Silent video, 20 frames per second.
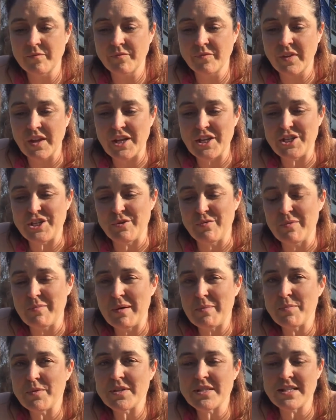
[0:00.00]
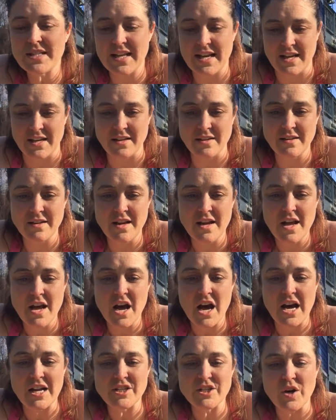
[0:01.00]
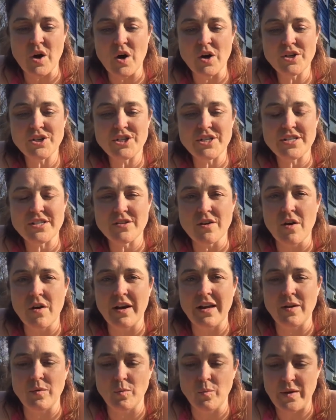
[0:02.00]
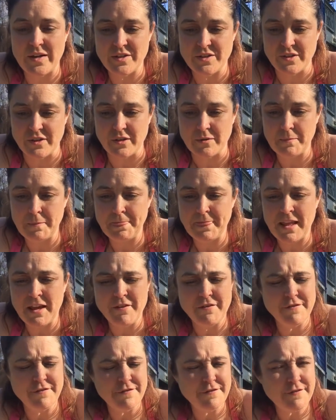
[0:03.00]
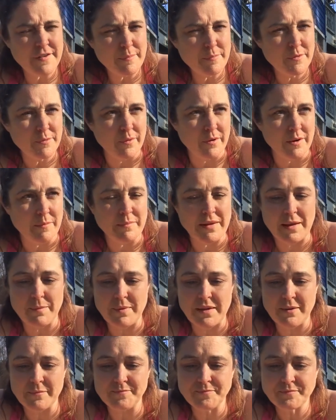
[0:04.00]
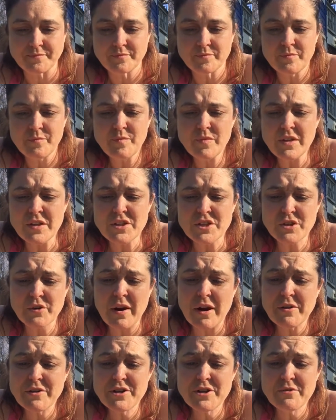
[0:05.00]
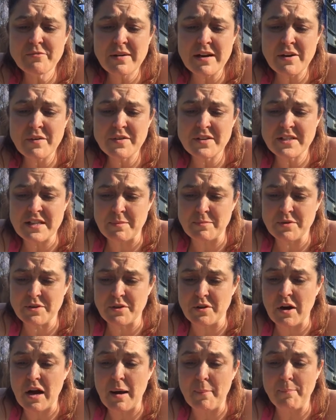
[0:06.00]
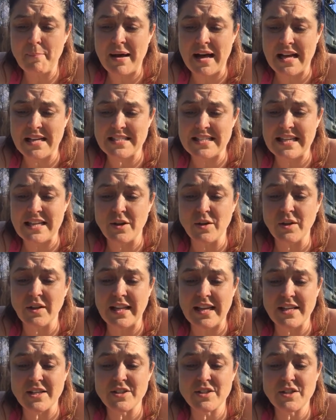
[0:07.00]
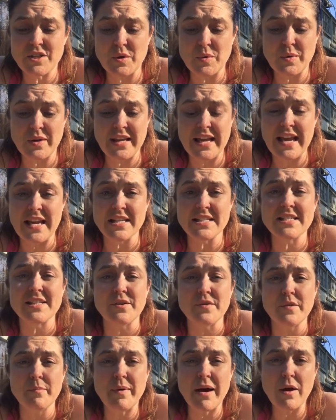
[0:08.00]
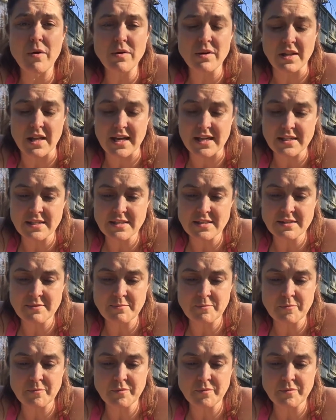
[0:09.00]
She remembers then a dog she saw in winter, February maybe, scrounging around the dumpster up past Eagle Lake's stone gates near the power lines.